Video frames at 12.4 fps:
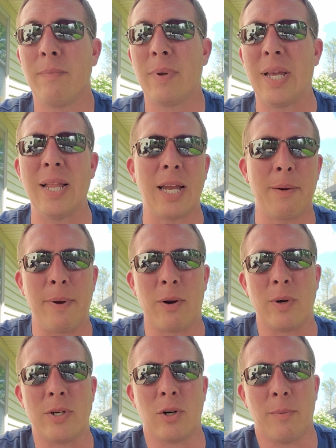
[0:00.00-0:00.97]
like a better
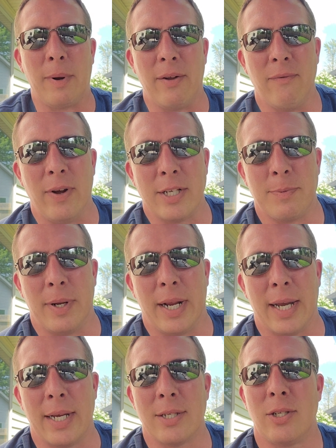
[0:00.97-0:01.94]
return on my investment, I
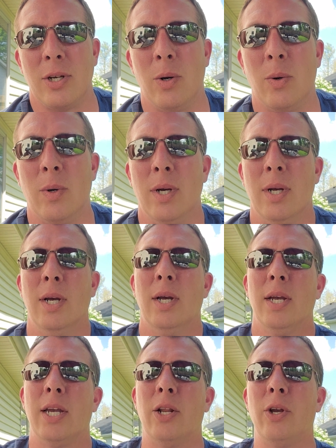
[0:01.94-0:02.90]
guess. So,
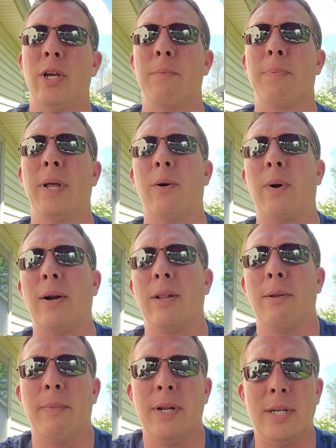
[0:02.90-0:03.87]
you can play around in
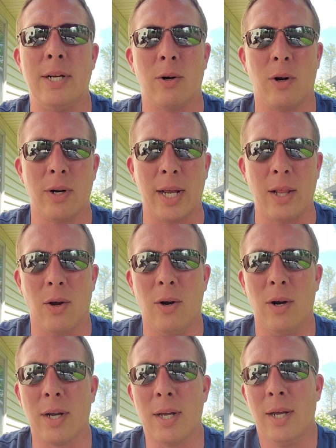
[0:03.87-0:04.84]
the mid tier all day
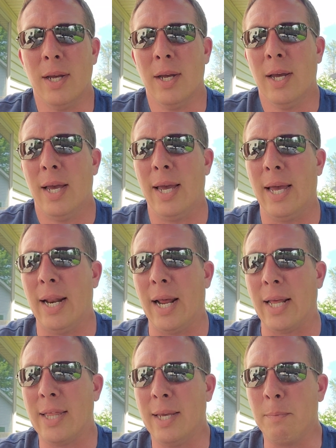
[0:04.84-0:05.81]
long, and
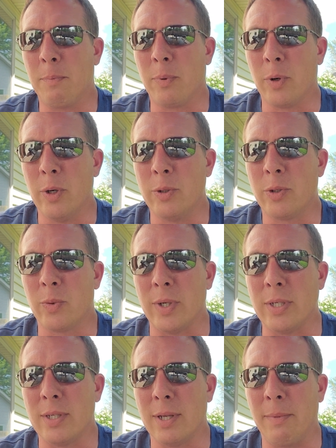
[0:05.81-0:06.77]
I think Bruce
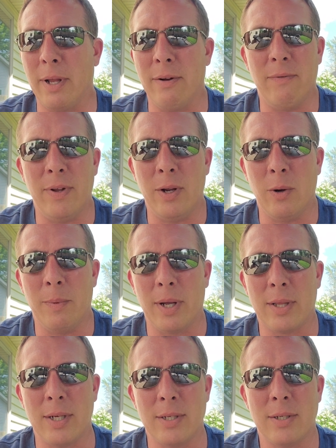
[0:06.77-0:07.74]
recently made a video
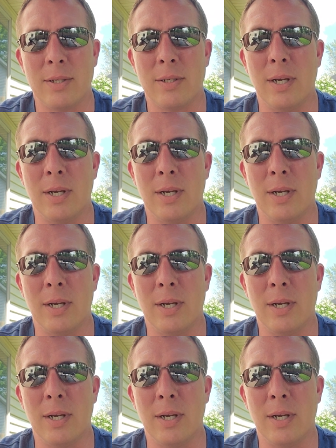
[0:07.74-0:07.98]
about this.